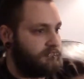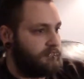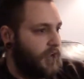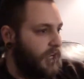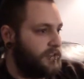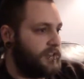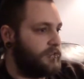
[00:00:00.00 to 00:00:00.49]

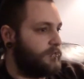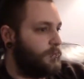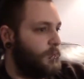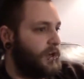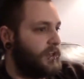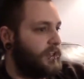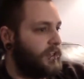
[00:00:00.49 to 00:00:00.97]
I just
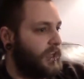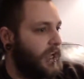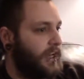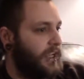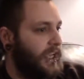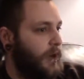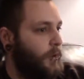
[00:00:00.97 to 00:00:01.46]
wanted to kind
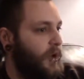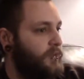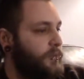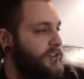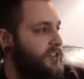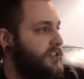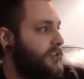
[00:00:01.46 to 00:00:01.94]
of get away from
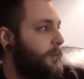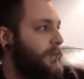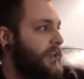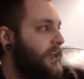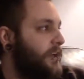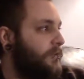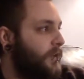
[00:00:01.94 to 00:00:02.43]
it, see something
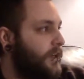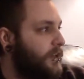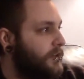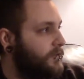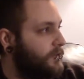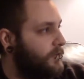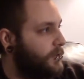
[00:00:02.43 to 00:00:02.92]
different.
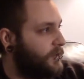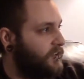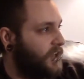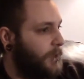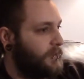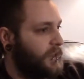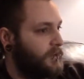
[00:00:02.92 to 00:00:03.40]
Doing the
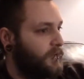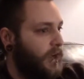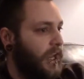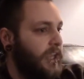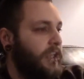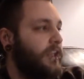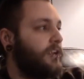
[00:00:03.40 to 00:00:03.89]
same thing for
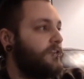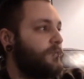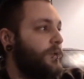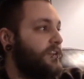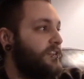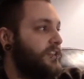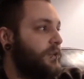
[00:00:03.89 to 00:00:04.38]
8 years,
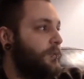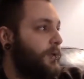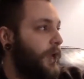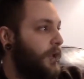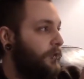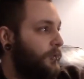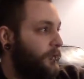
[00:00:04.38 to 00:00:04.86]
wanted to see what
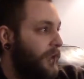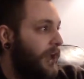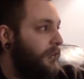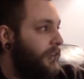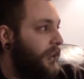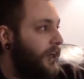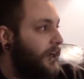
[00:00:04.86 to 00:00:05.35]
else was
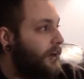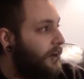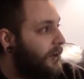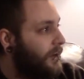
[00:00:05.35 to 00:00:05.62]
out there.